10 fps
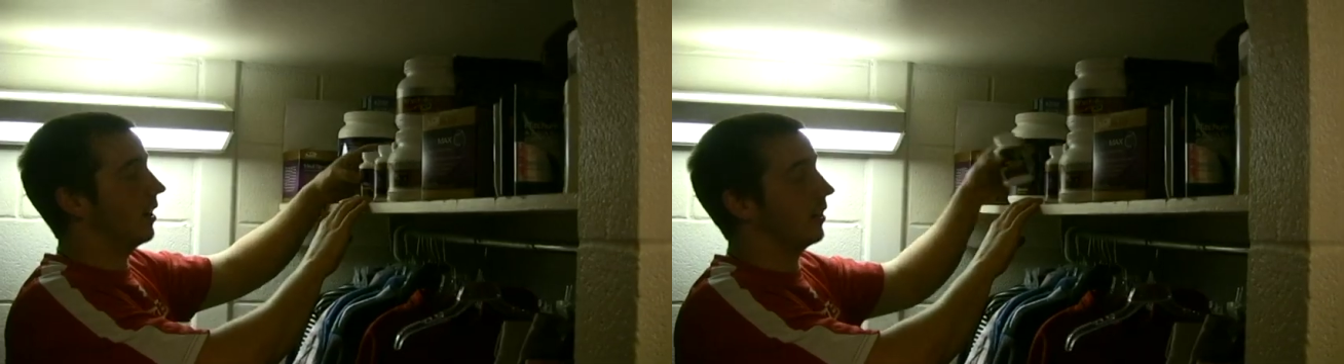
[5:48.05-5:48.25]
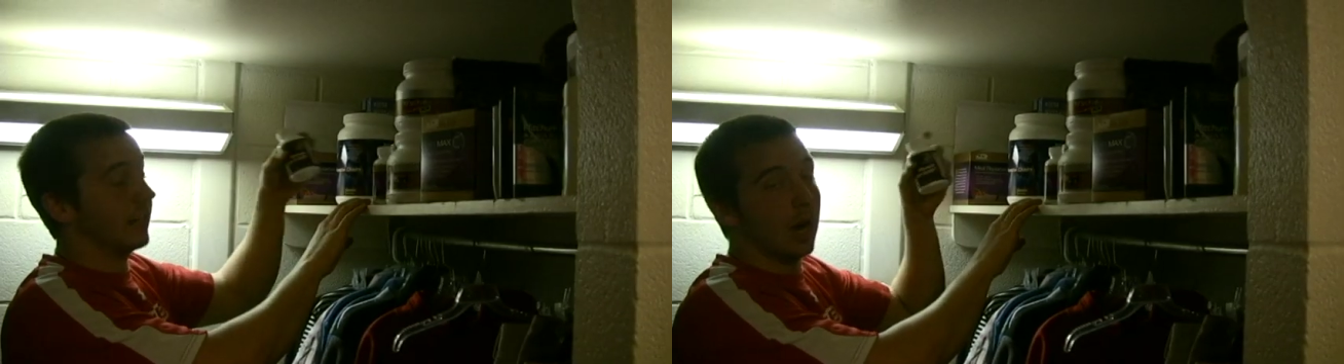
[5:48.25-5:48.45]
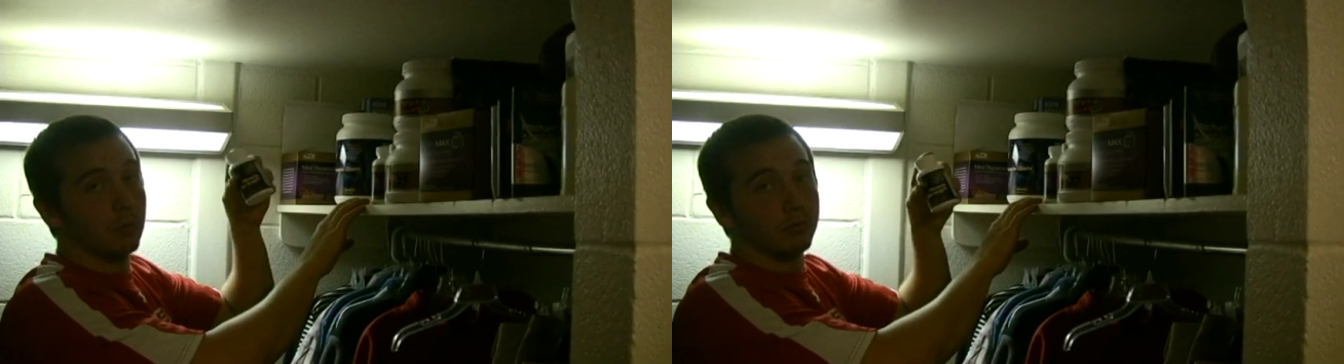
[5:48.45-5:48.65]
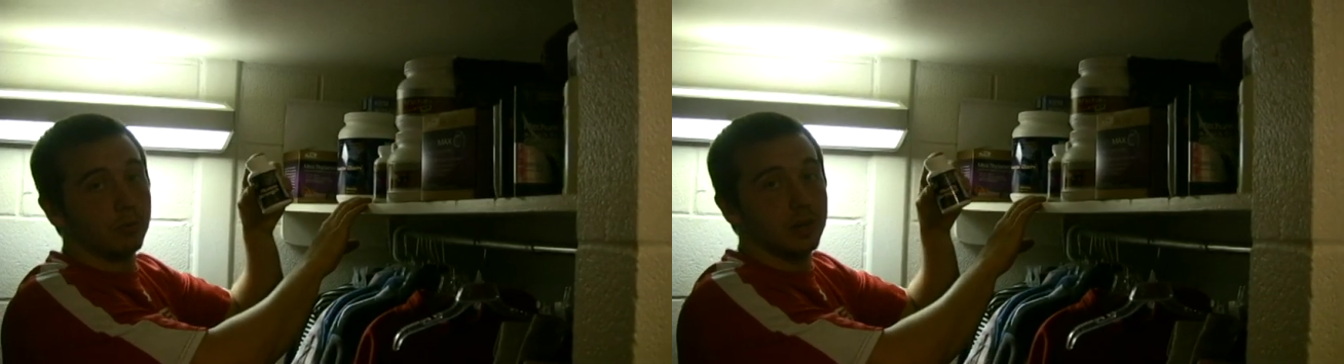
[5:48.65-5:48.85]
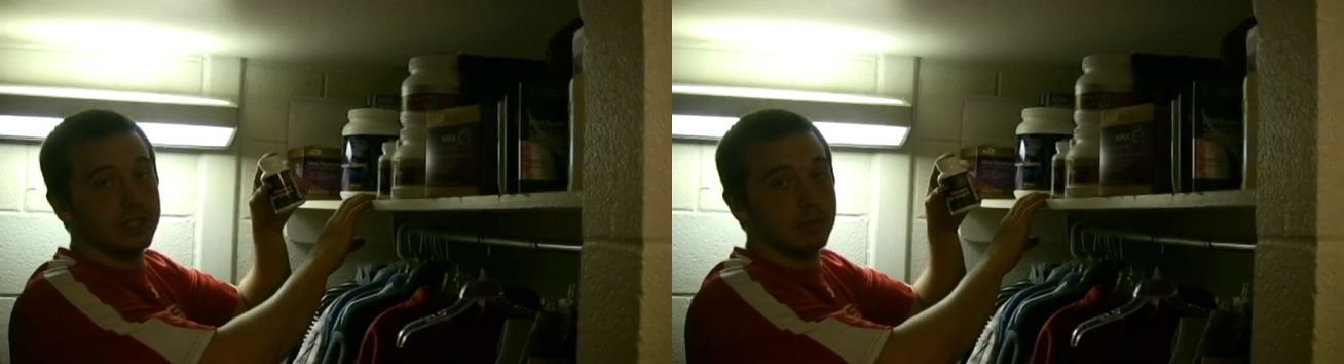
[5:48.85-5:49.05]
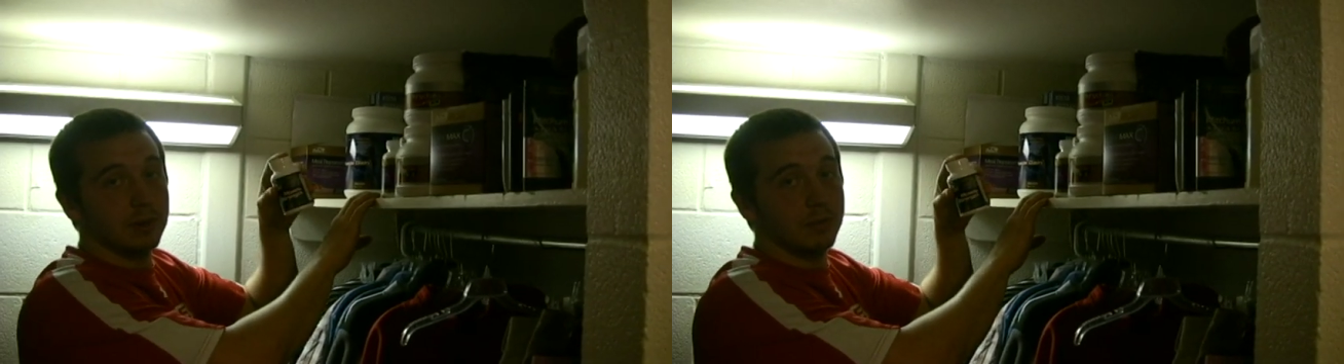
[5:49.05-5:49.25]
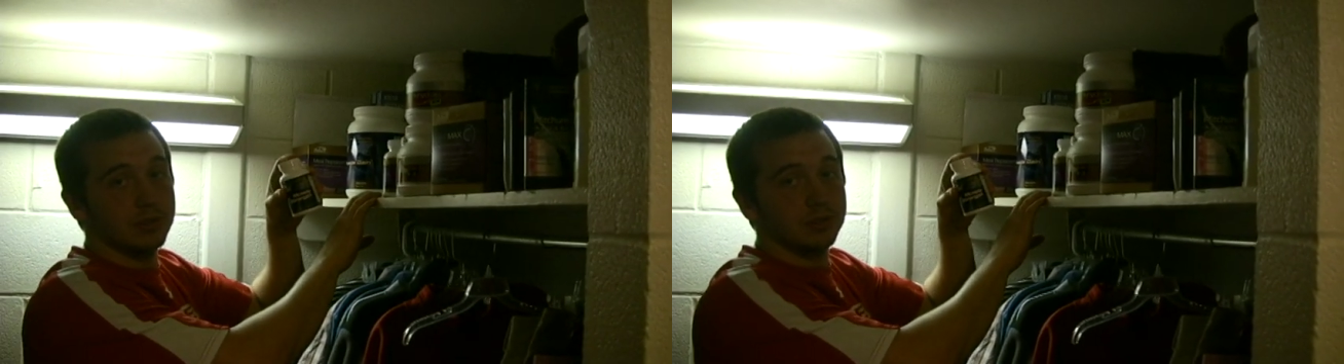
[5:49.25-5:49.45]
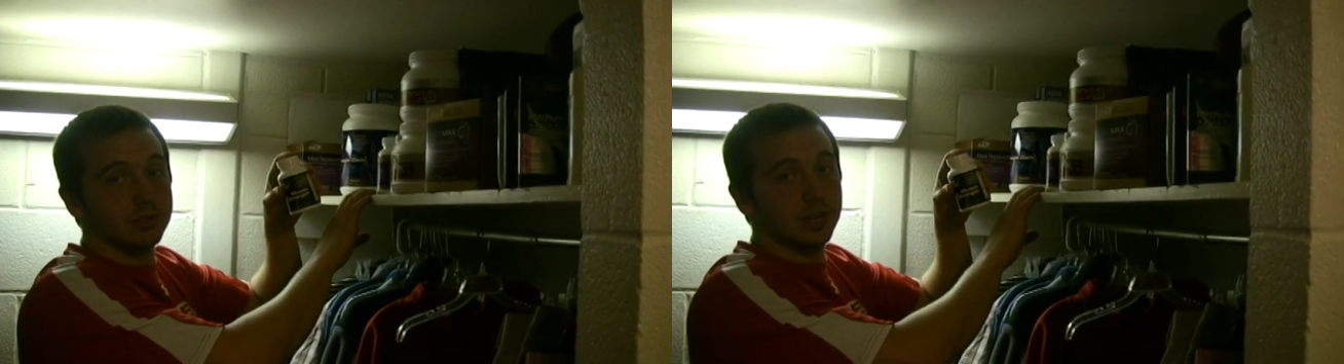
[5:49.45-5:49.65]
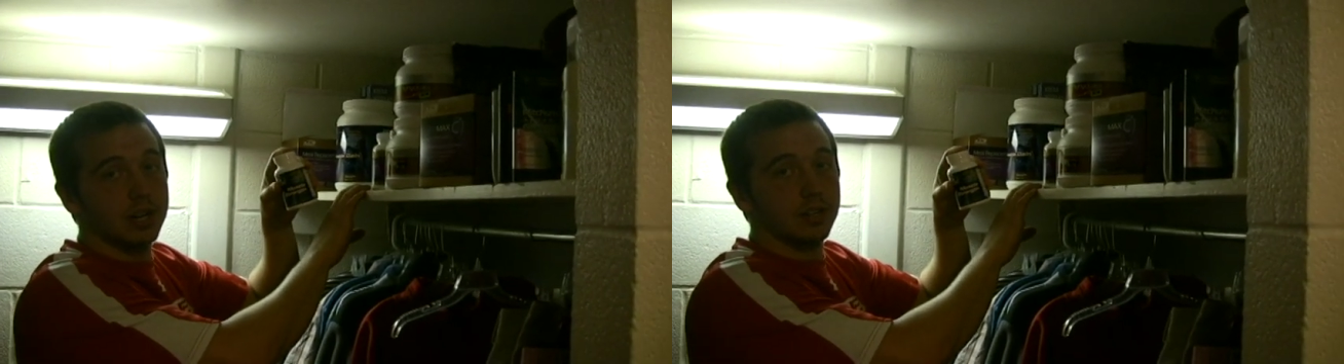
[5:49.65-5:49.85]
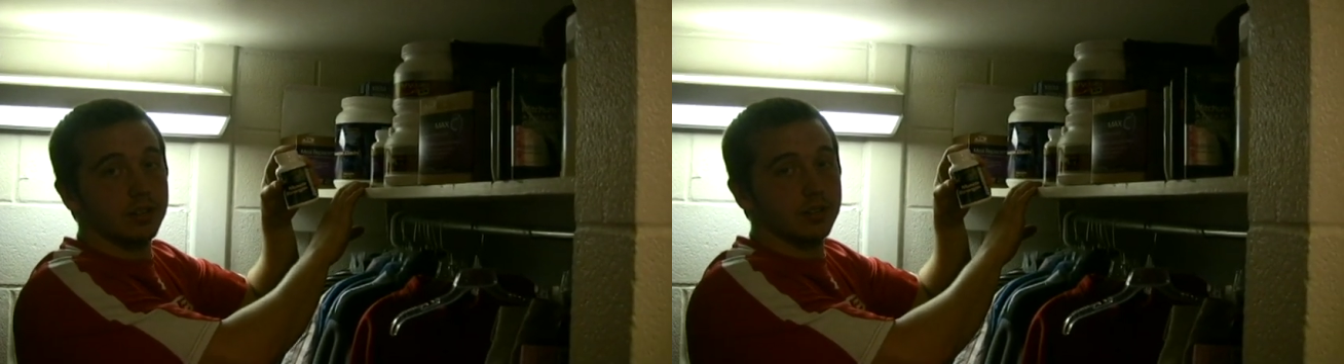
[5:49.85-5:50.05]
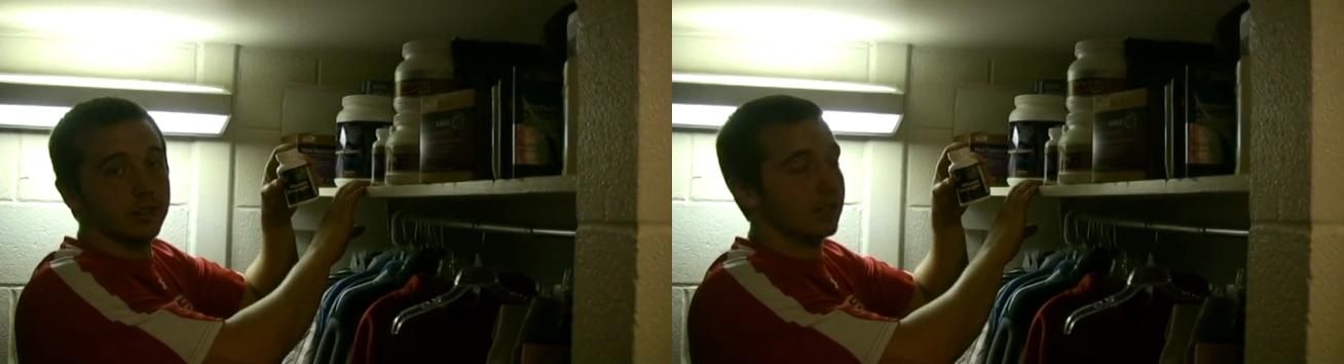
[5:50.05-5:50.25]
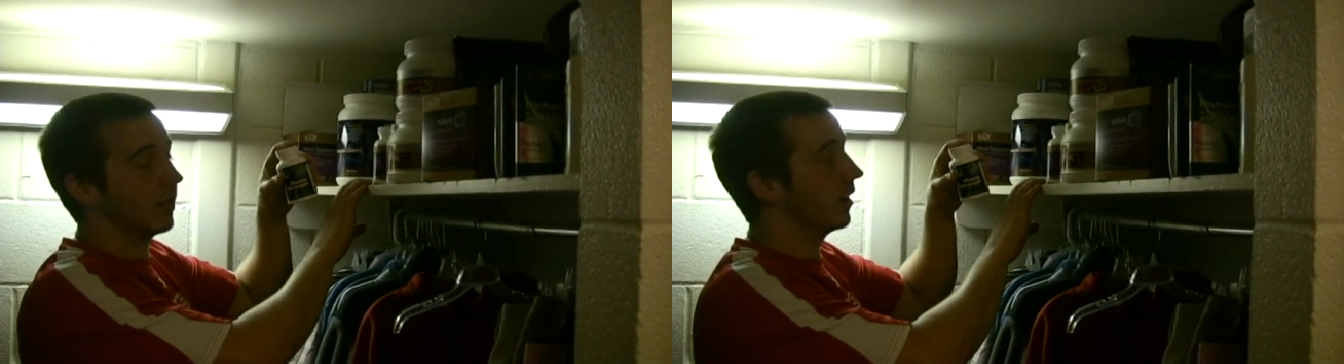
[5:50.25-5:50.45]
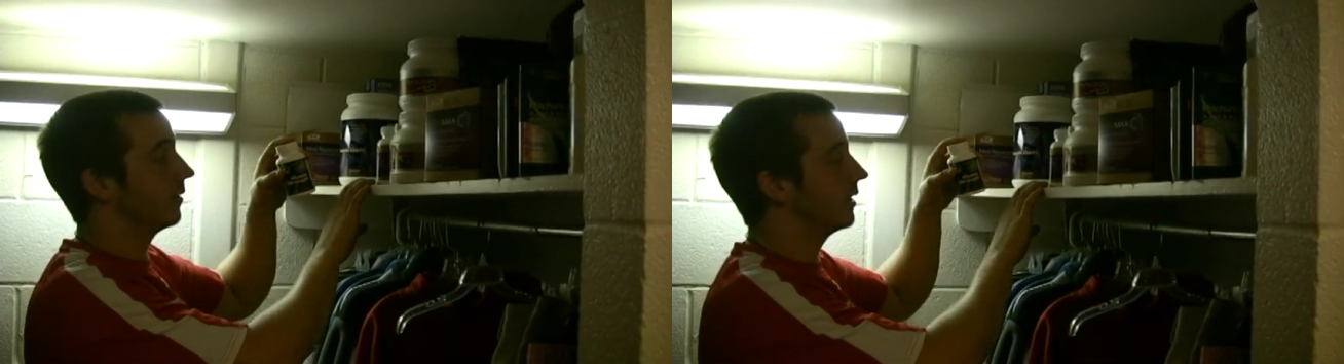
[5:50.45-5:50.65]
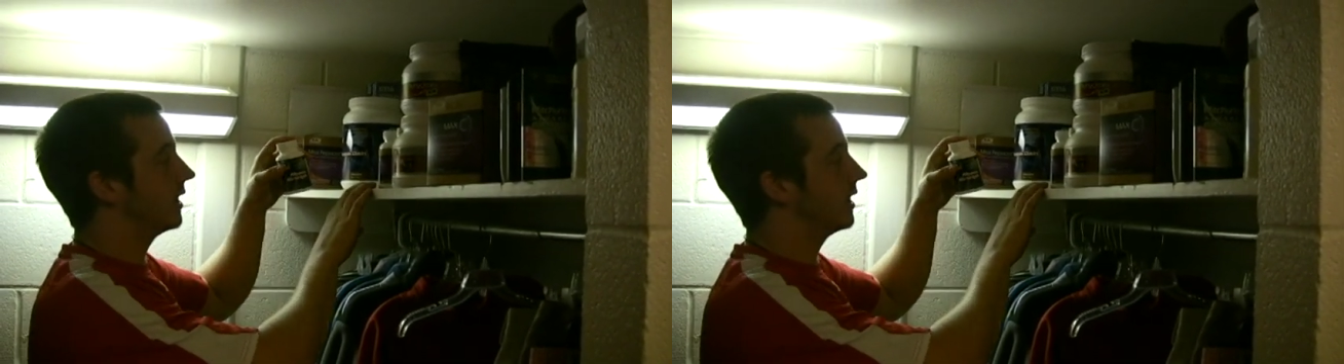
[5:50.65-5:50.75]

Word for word: just as anything else, if you want to spend an hour a